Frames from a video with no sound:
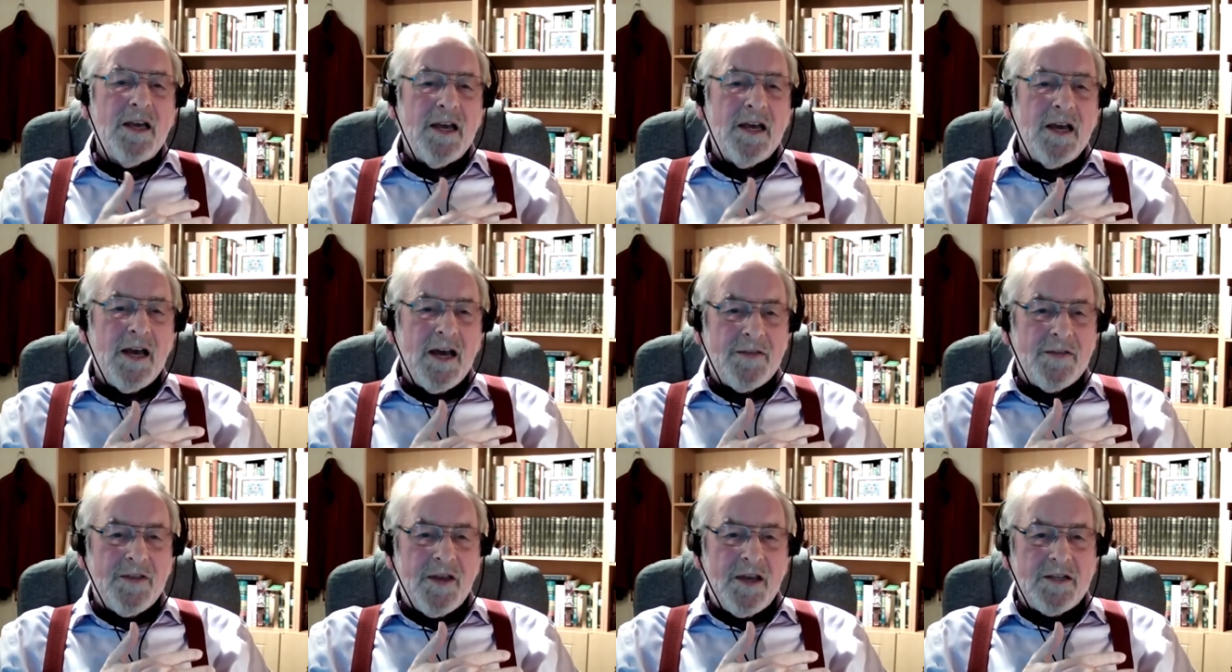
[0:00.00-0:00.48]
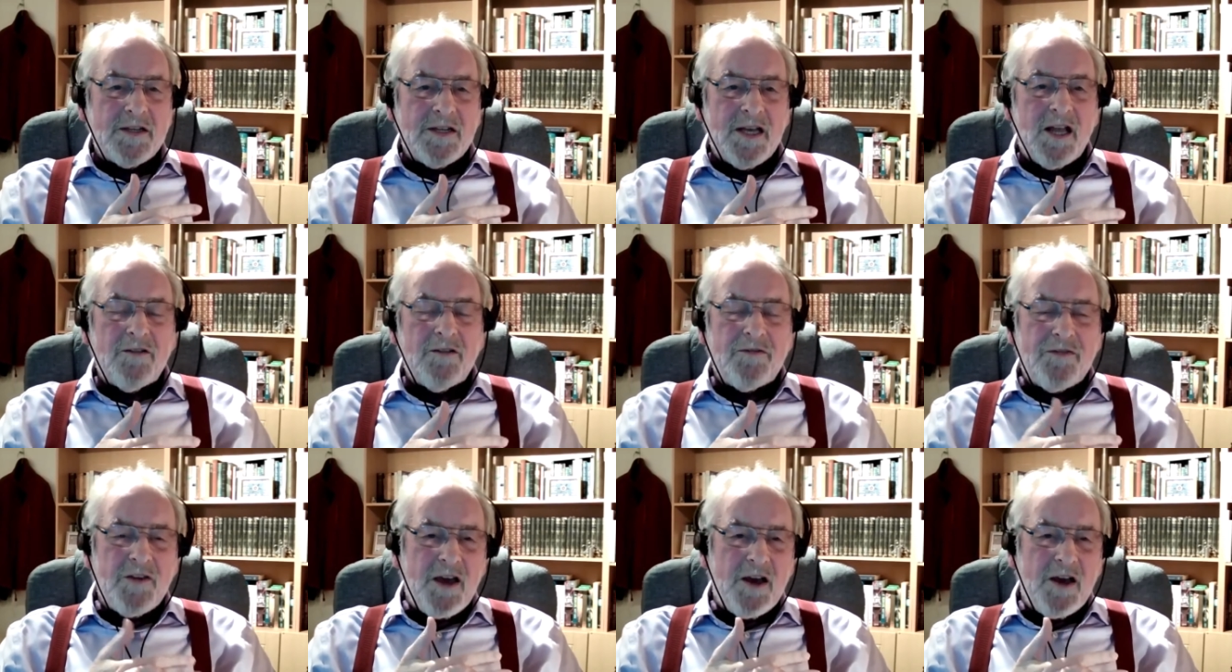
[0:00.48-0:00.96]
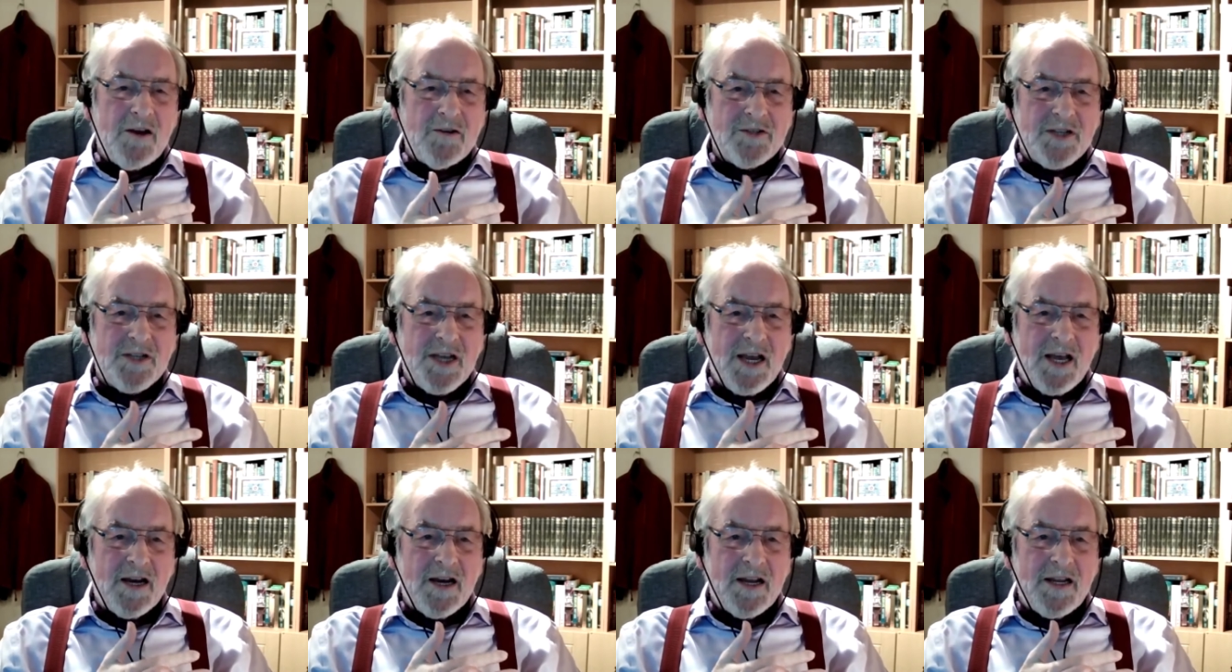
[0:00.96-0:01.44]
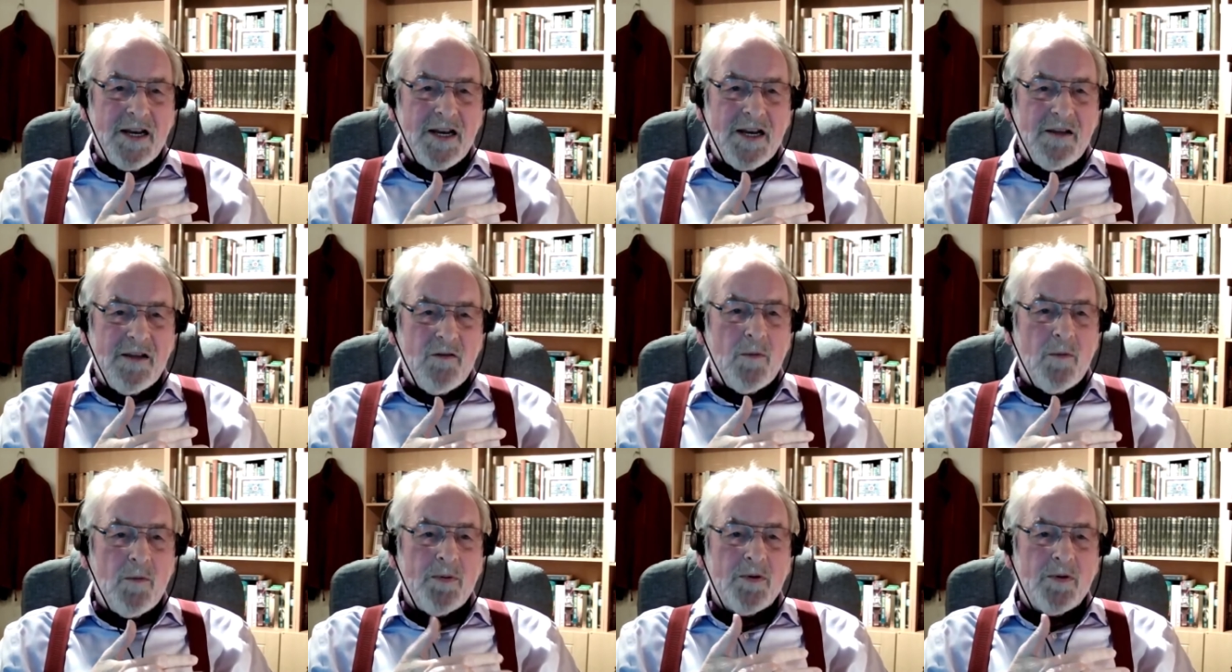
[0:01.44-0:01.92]
at the Adelphi Hotel in
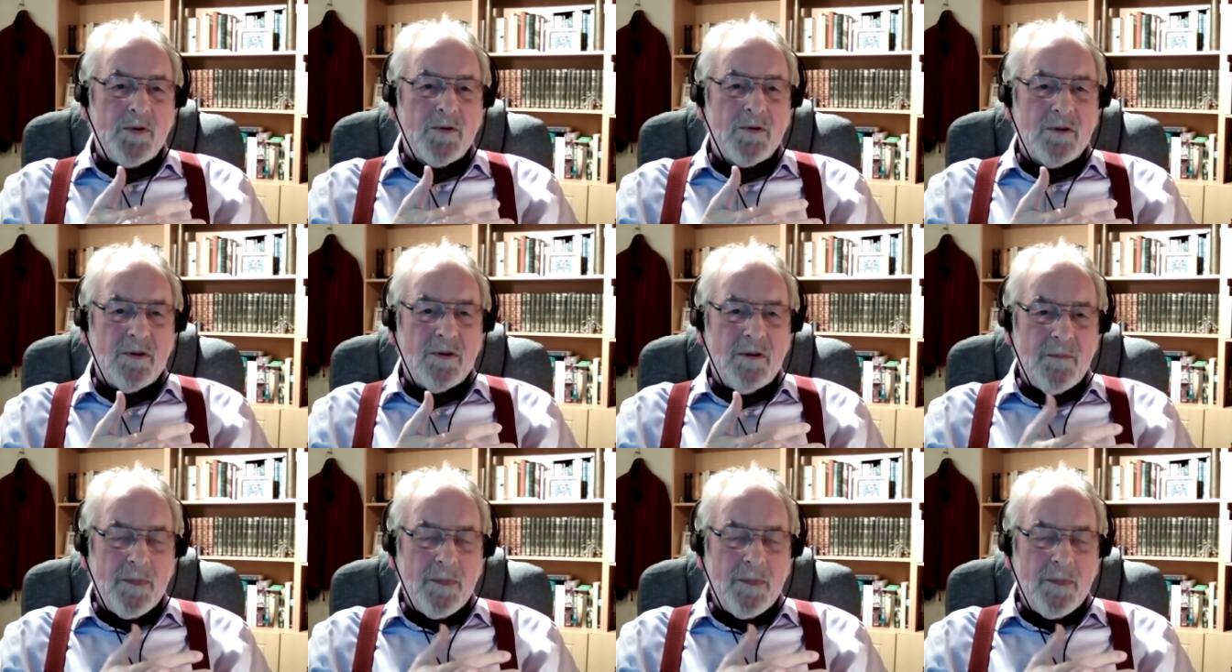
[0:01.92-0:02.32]
Liverpool.